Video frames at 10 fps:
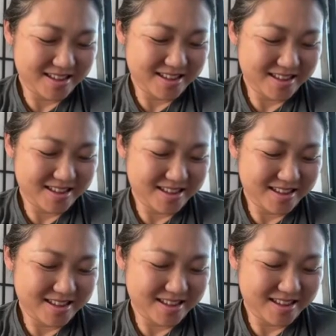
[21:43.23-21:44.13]

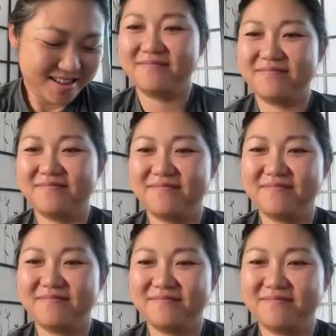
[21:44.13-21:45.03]

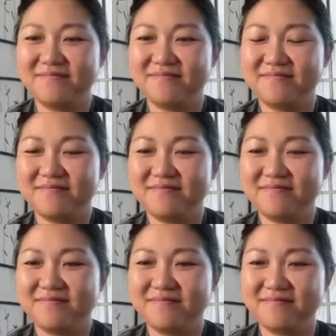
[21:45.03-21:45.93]

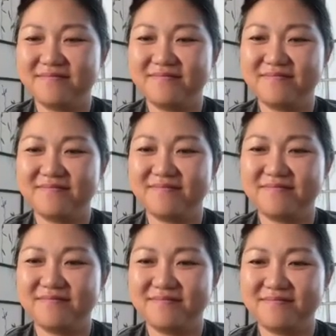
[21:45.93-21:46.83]

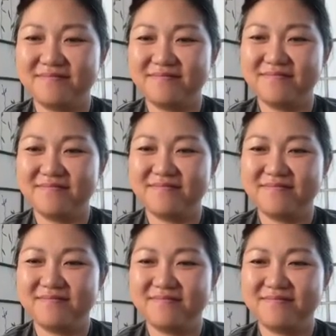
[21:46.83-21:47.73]

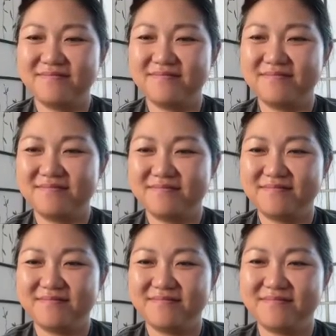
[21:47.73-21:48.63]

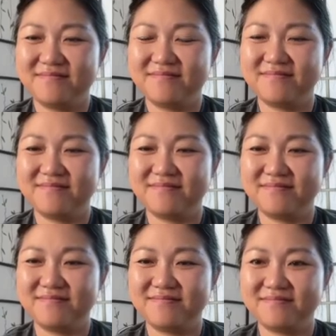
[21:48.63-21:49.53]

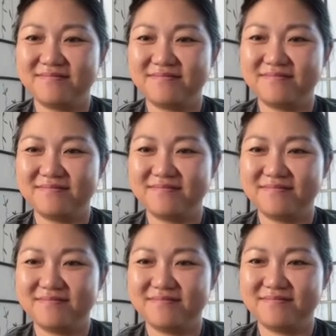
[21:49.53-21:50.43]

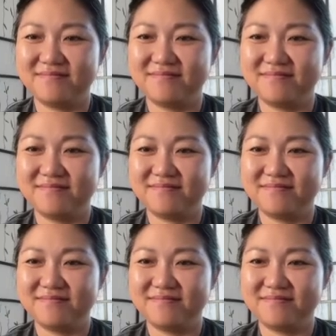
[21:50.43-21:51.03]
[no speech]